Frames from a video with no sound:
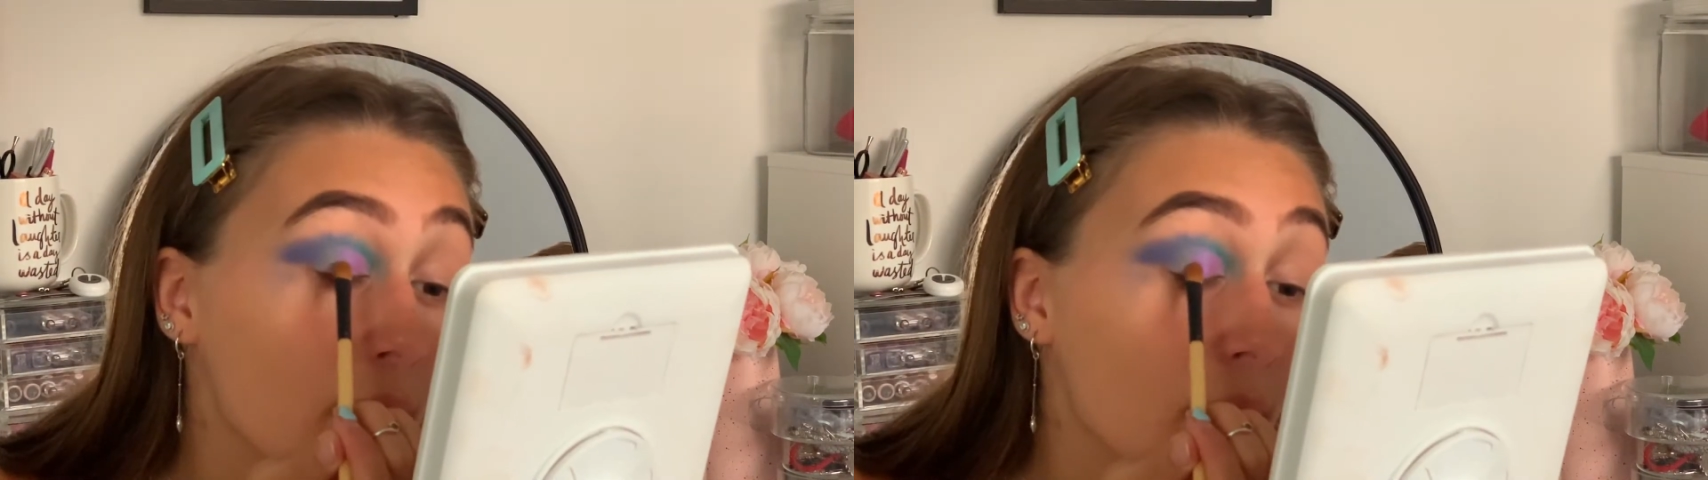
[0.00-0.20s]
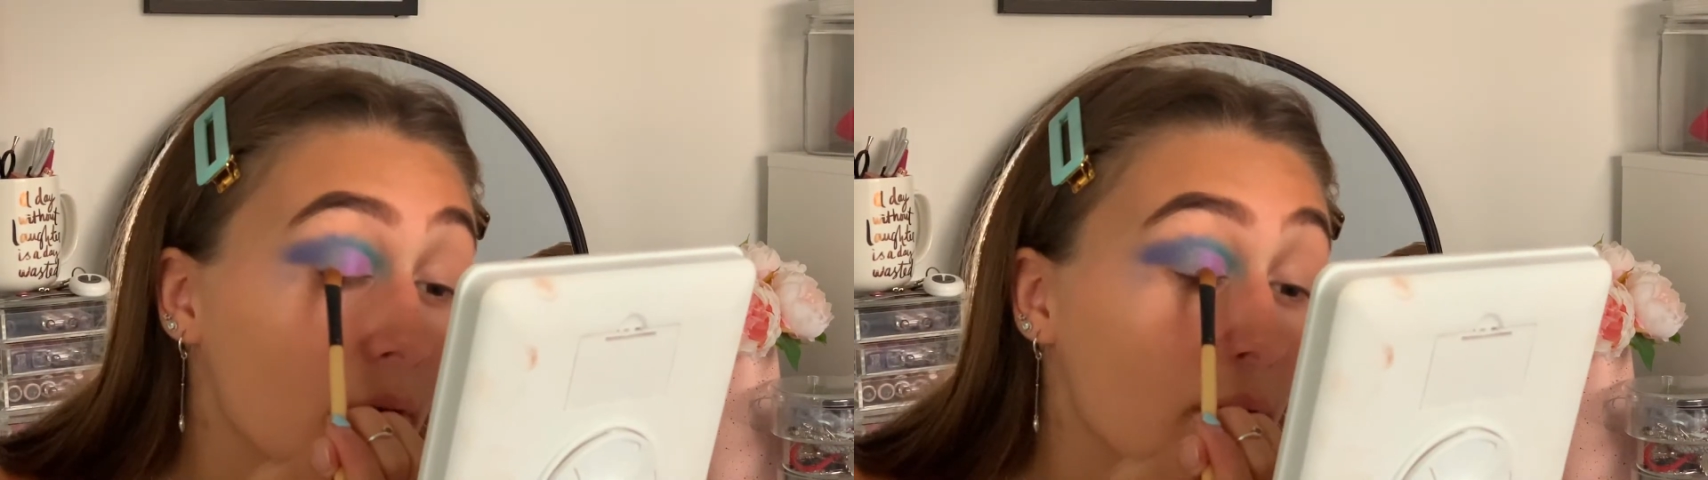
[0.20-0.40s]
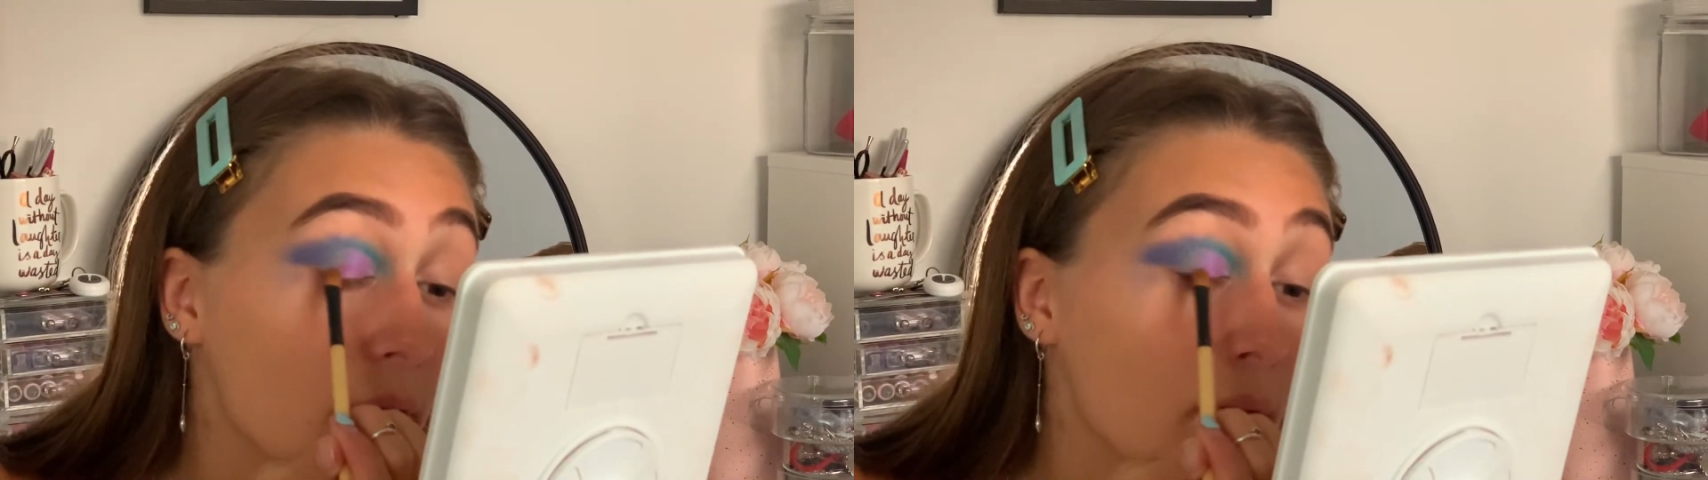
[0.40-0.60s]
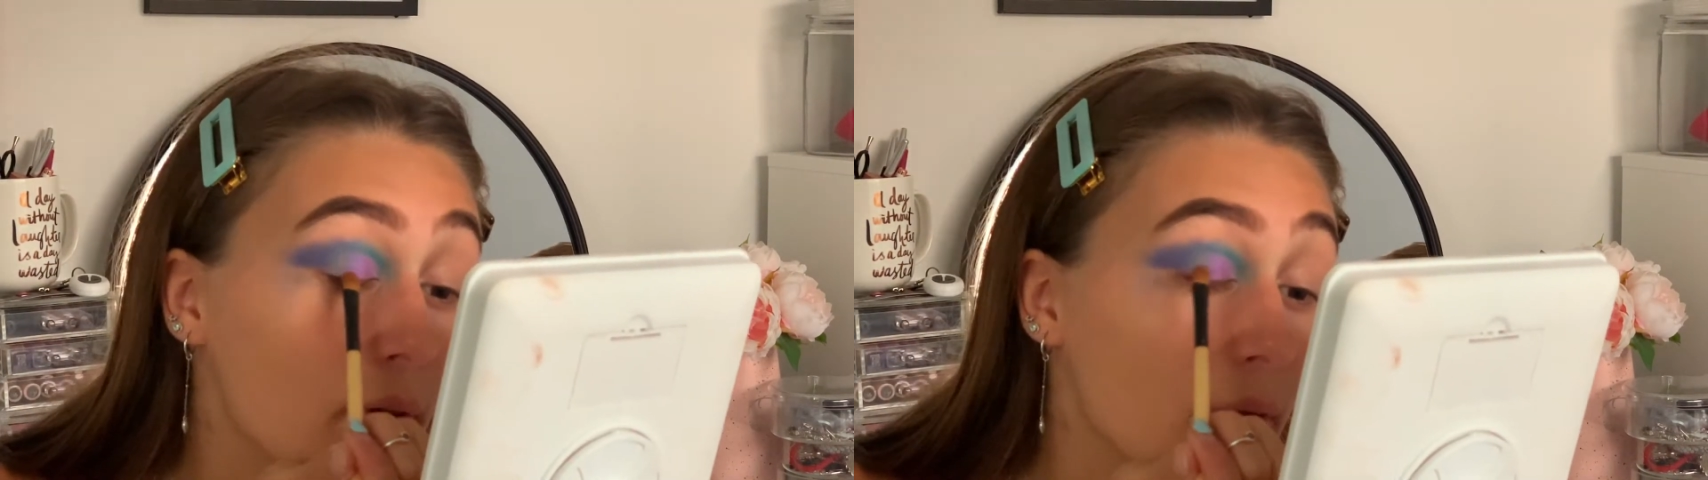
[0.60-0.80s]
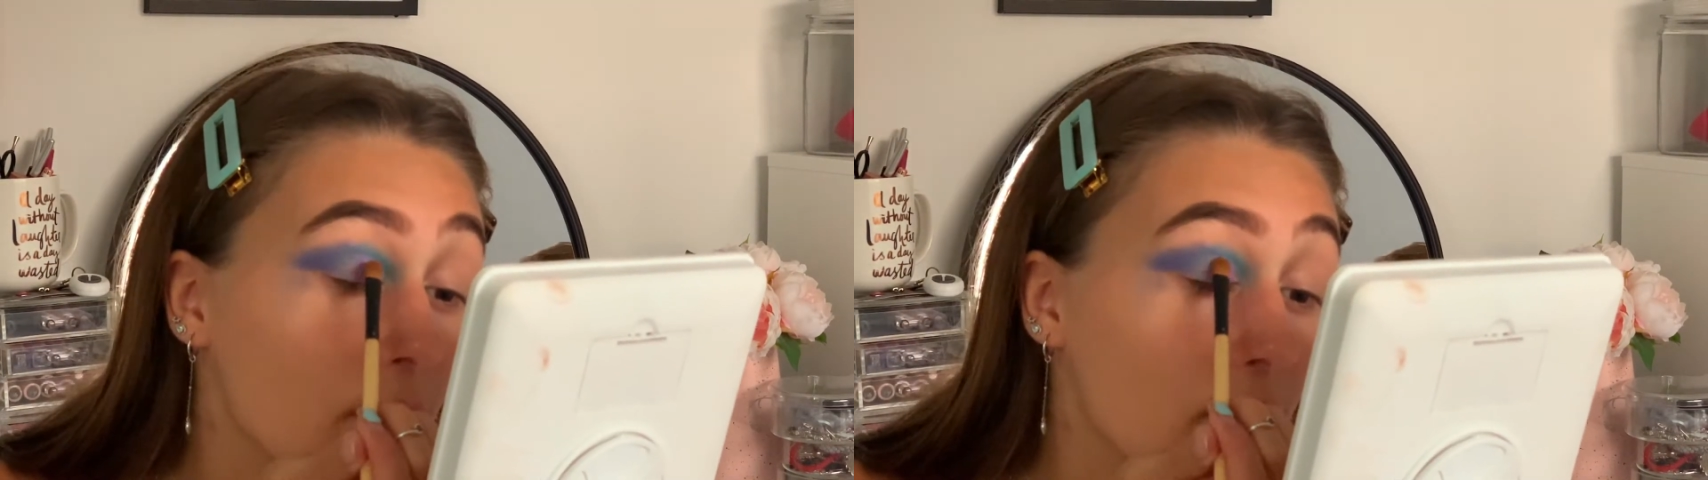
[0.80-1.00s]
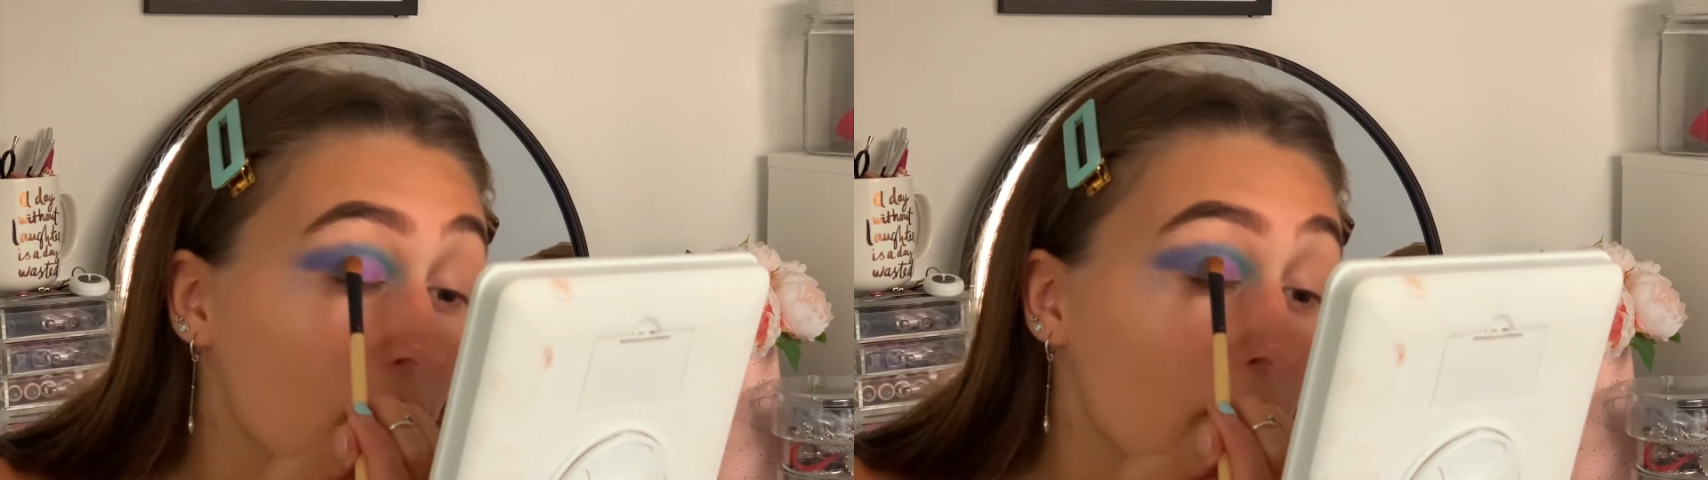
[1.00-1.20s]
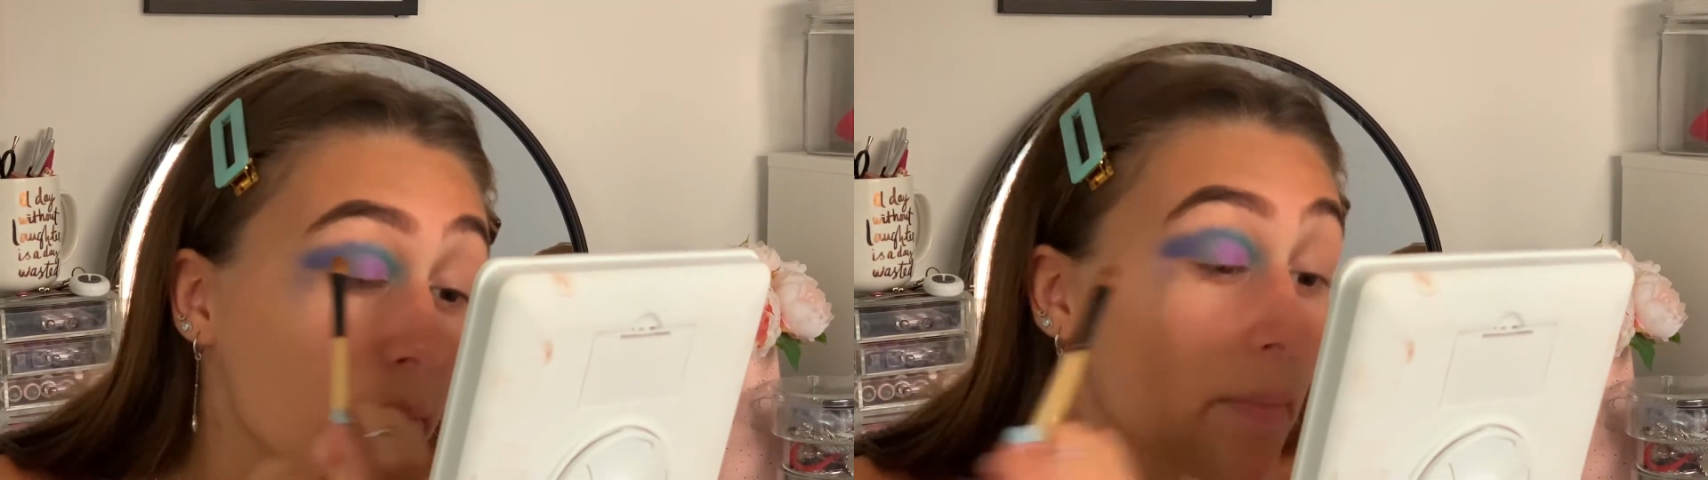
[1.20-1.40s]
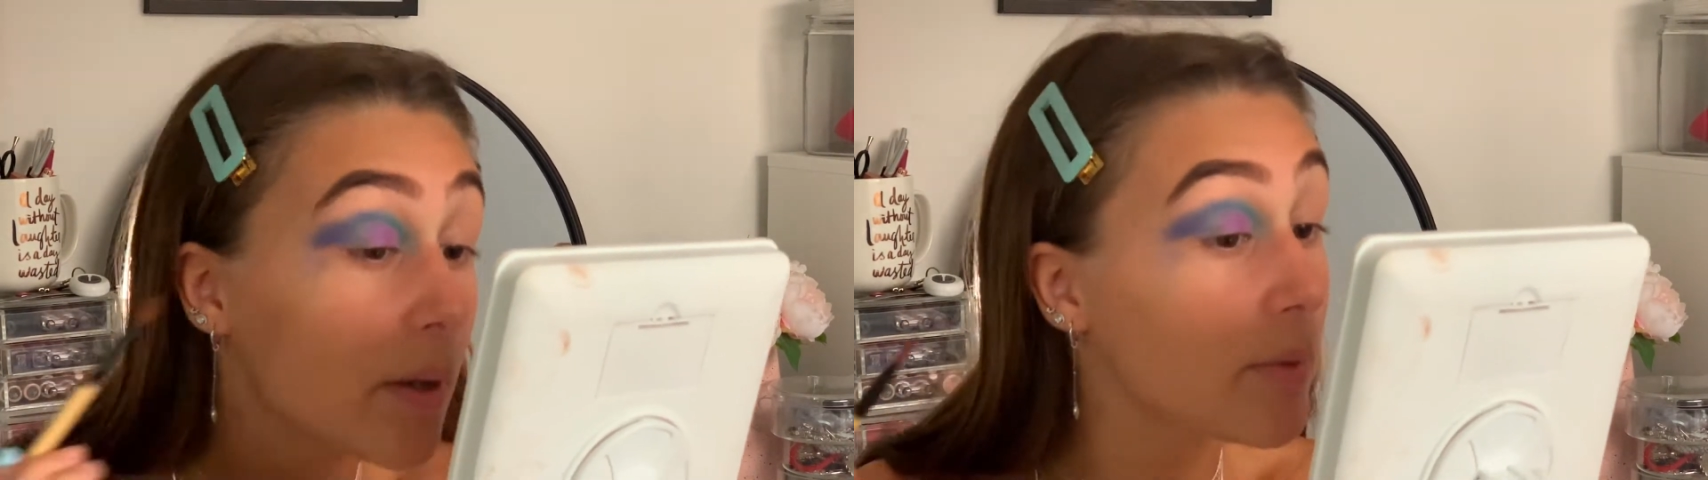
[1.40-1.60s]
go
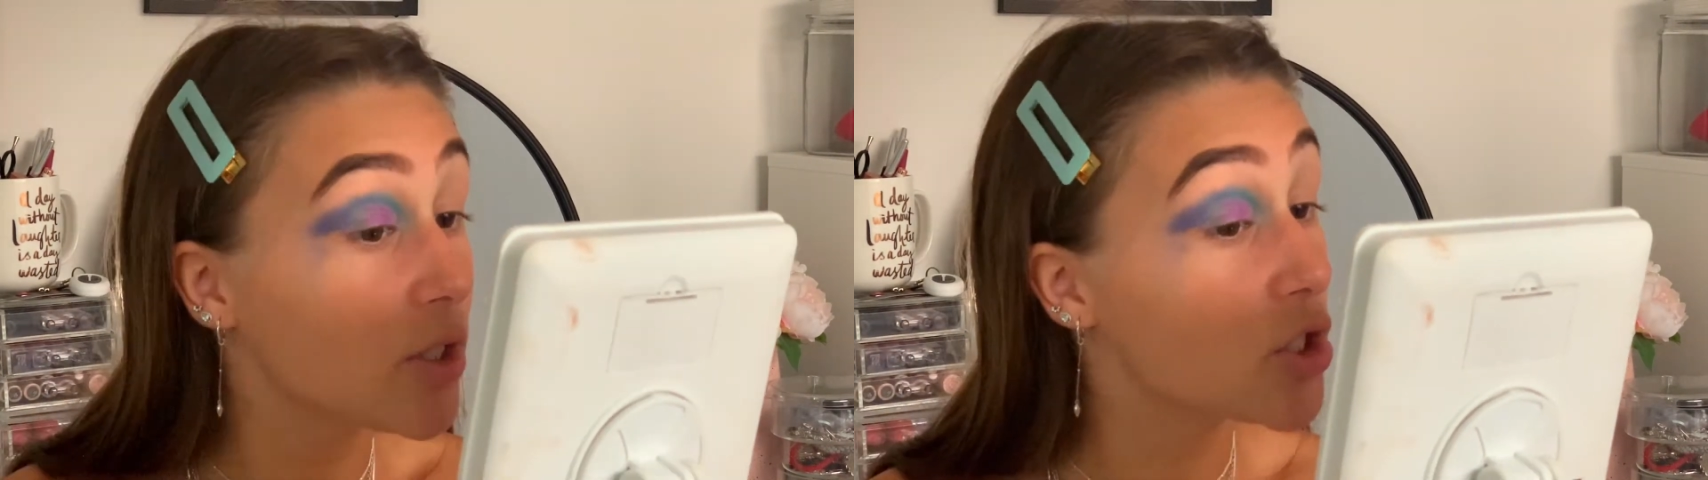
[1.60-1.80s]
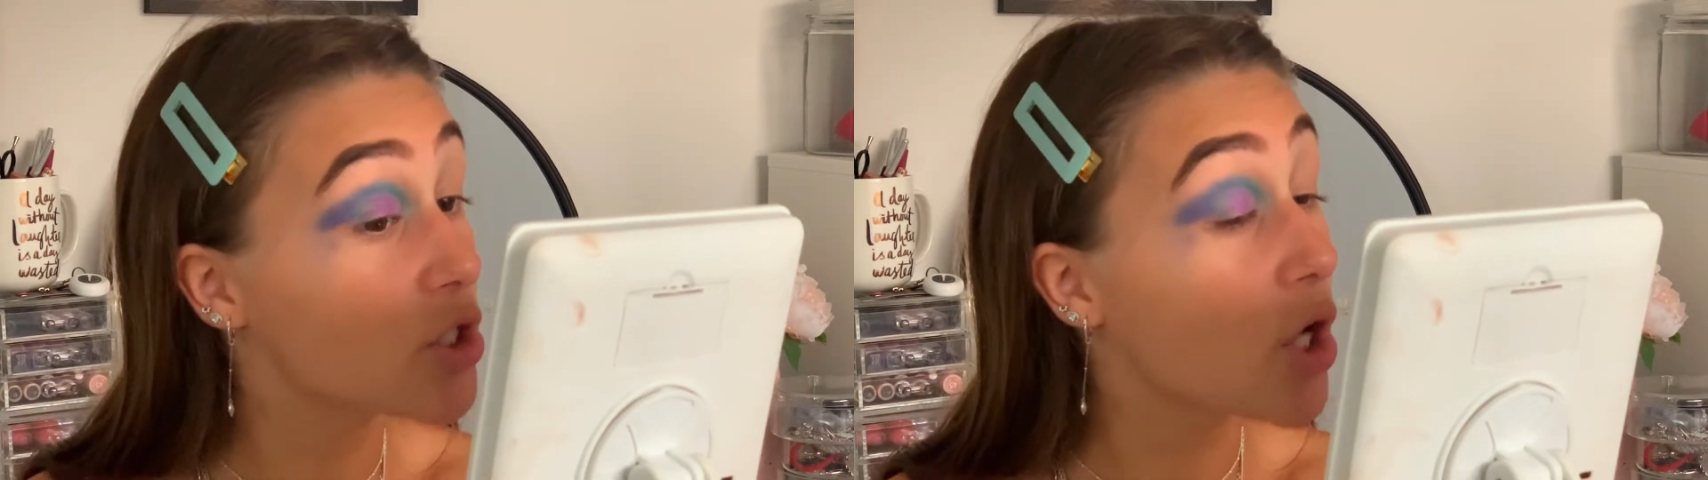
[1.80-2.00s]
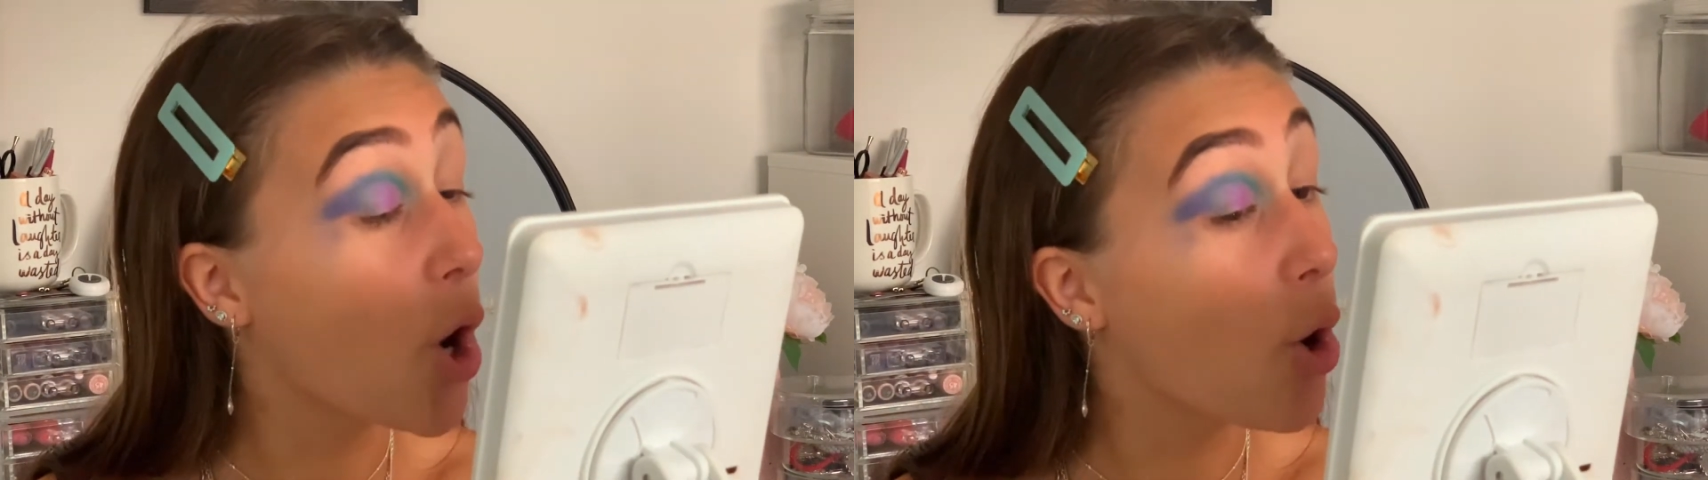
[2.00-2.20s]
maybe just